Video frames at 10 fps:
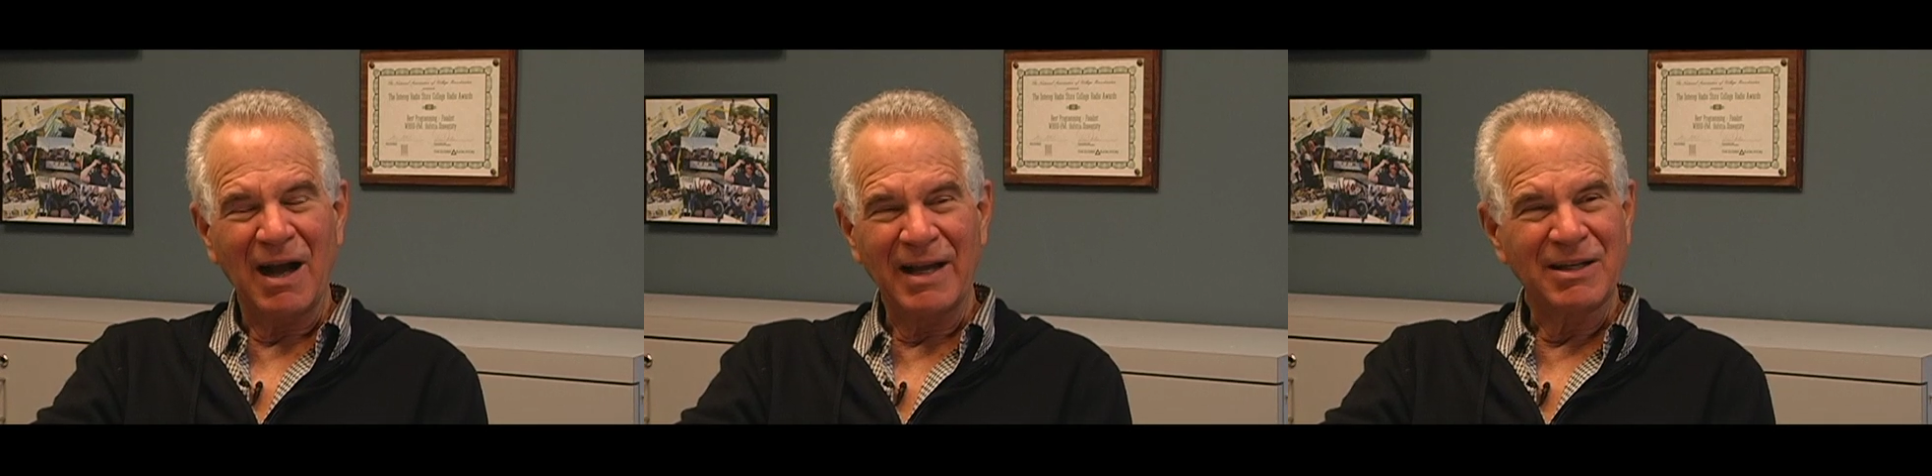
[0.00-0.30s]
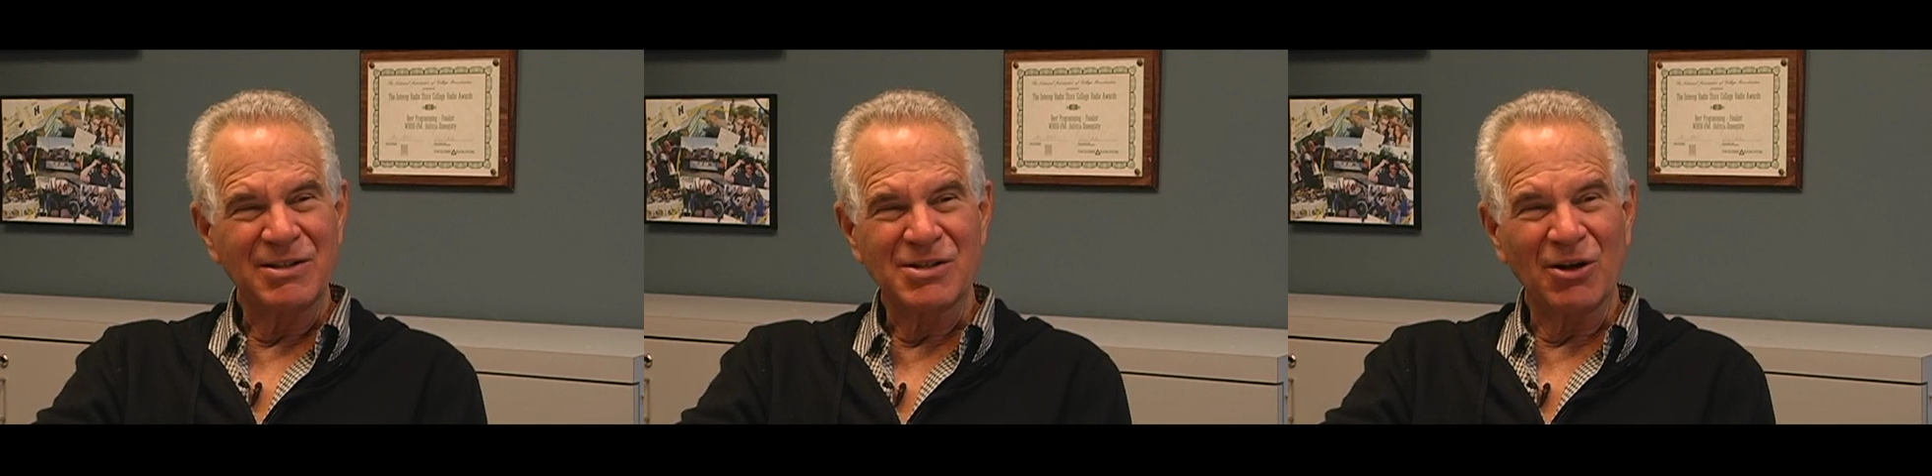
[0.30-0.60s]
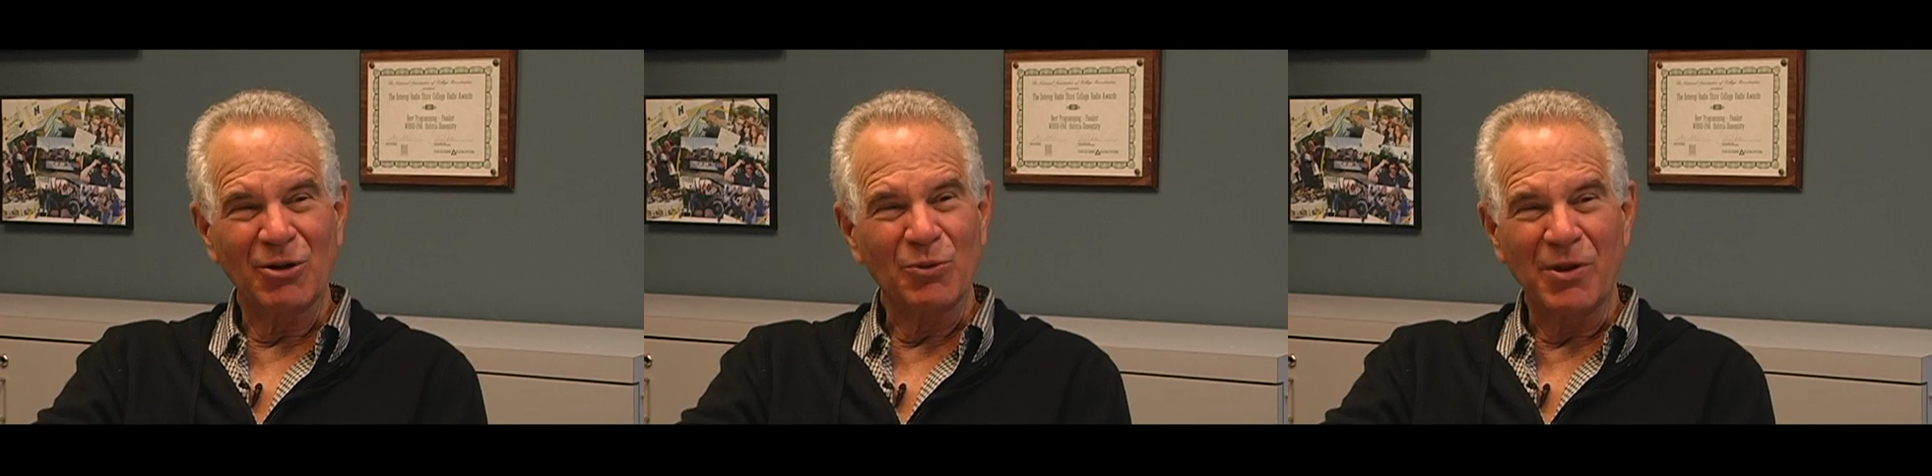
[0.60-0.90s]
I
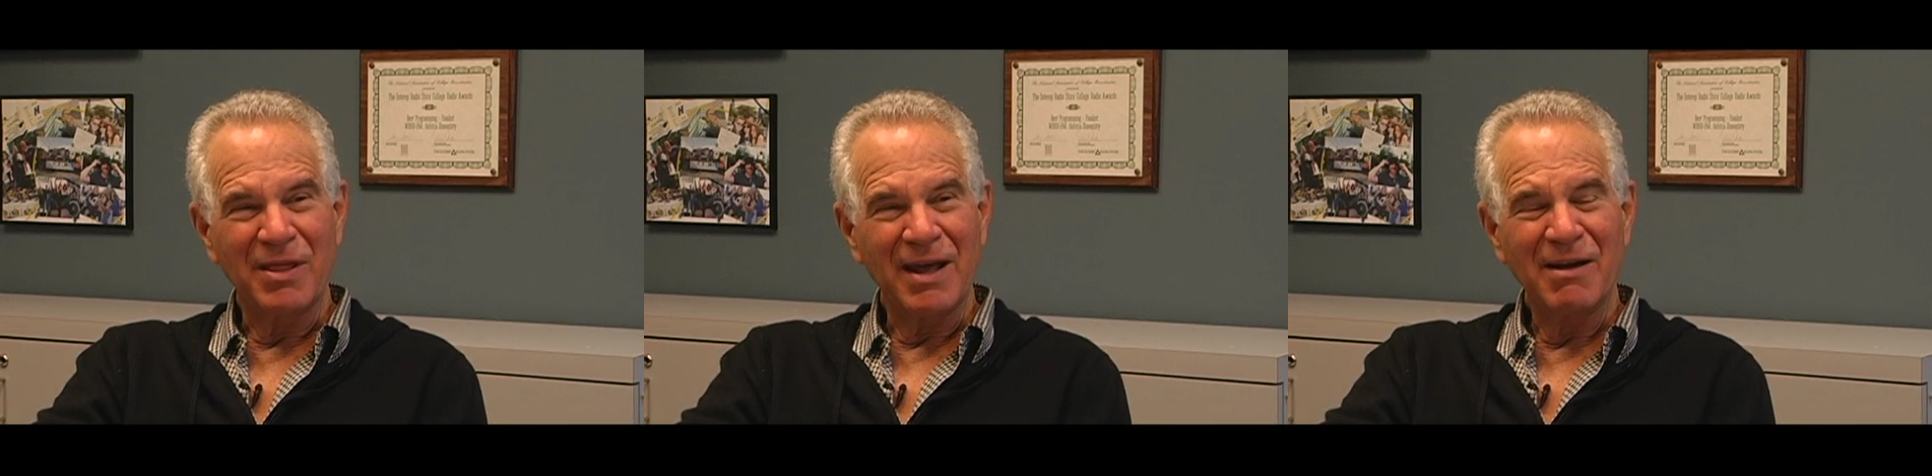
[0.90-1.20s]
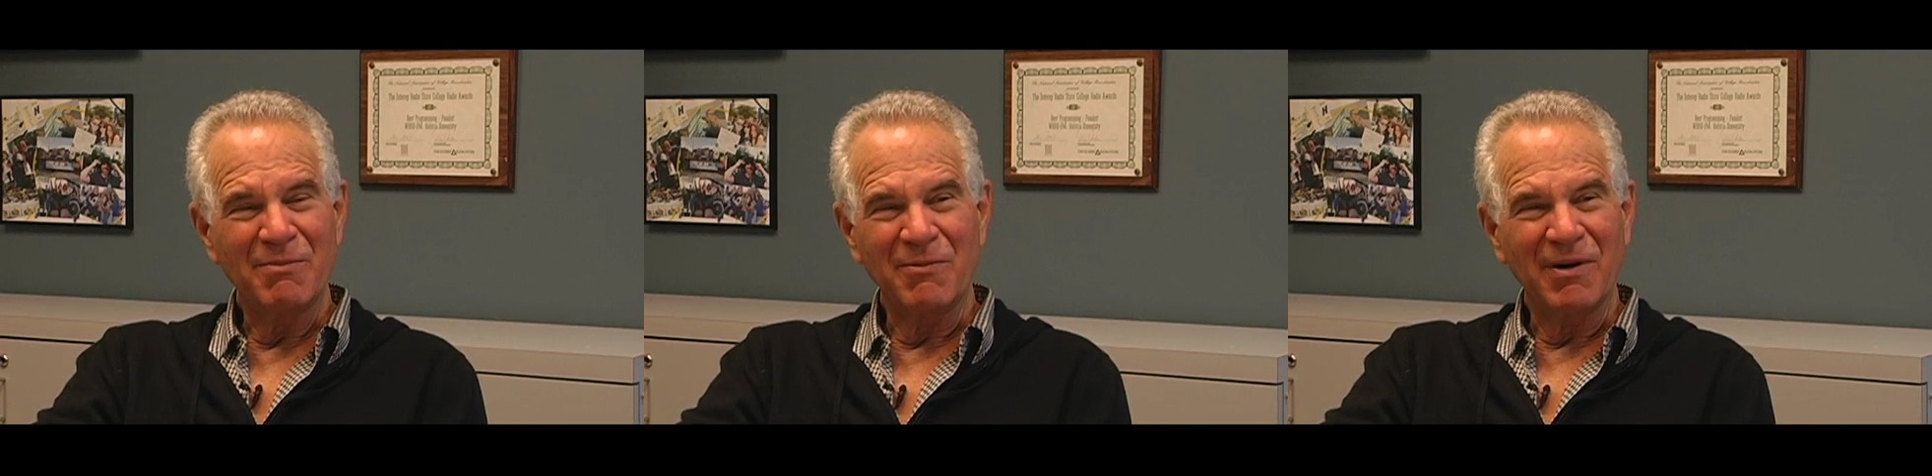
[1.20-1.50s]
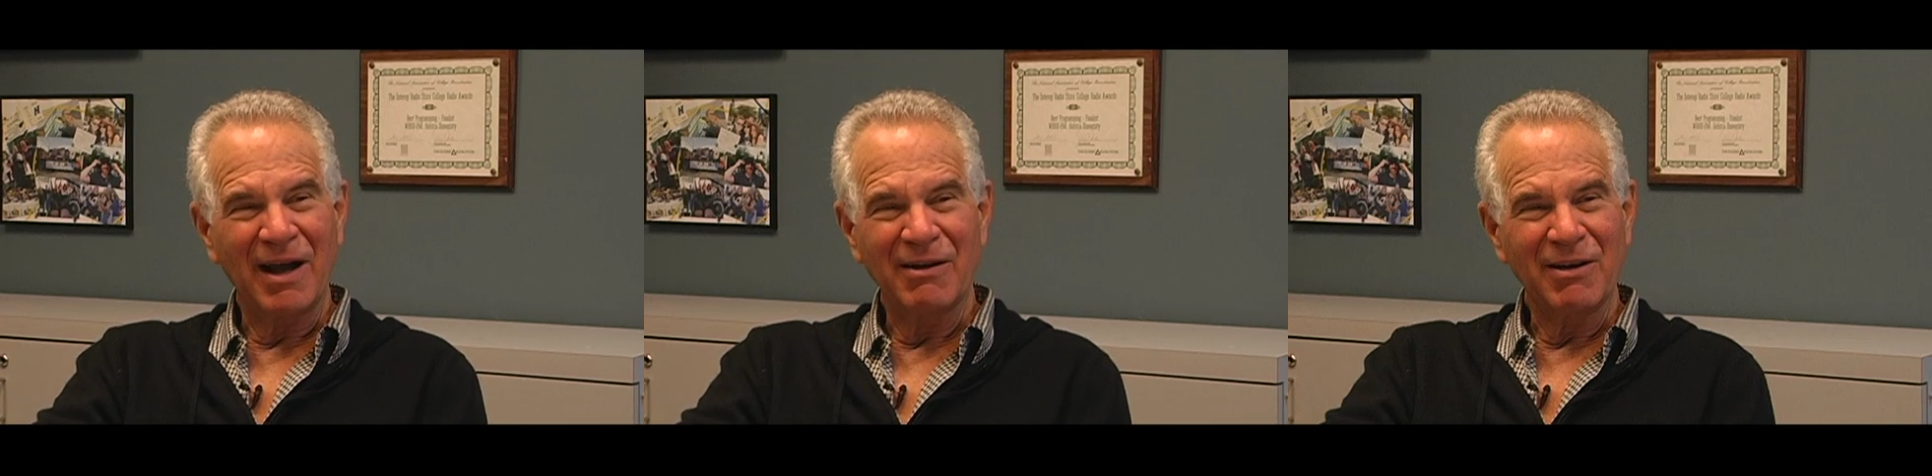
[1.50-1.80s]
consult with them.
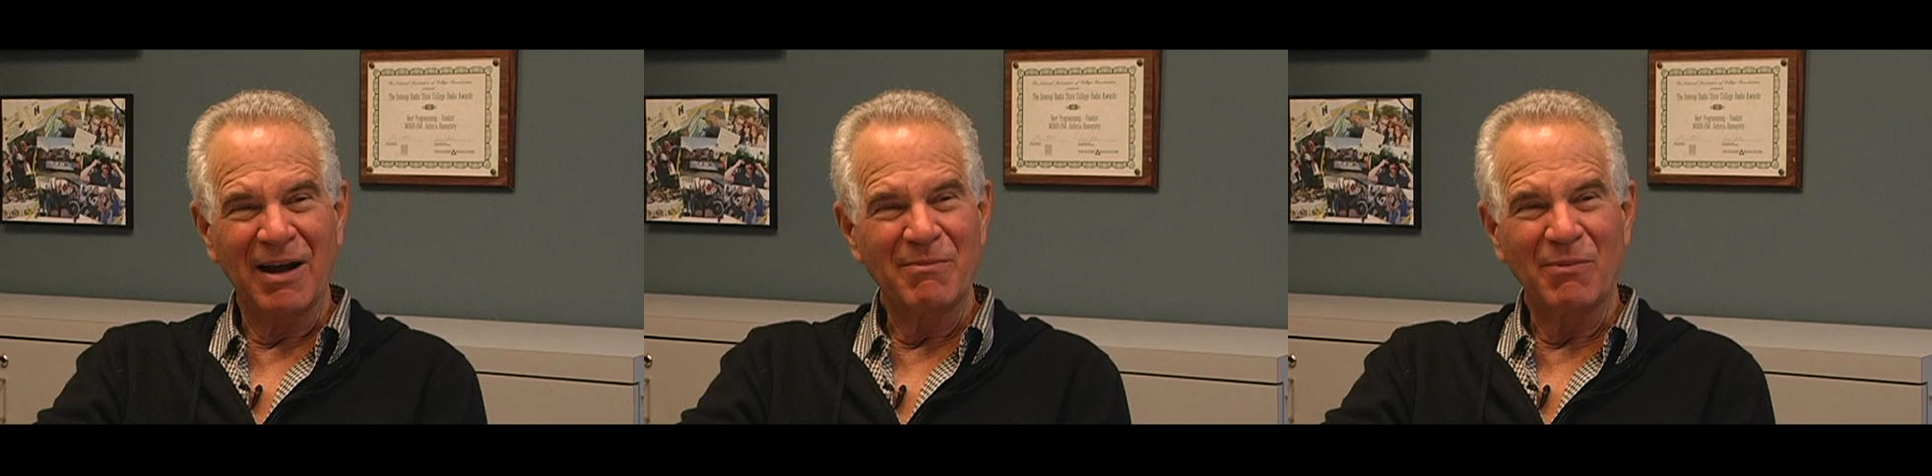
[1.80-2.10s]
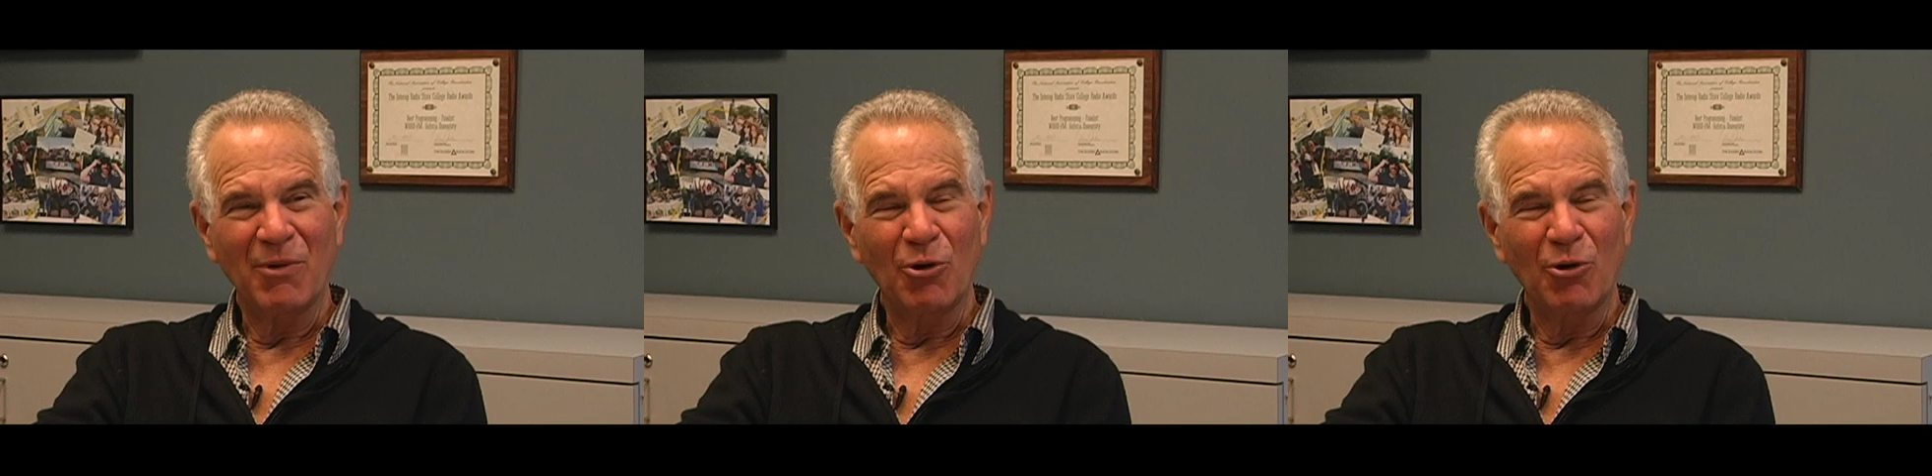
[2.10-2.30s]
I'm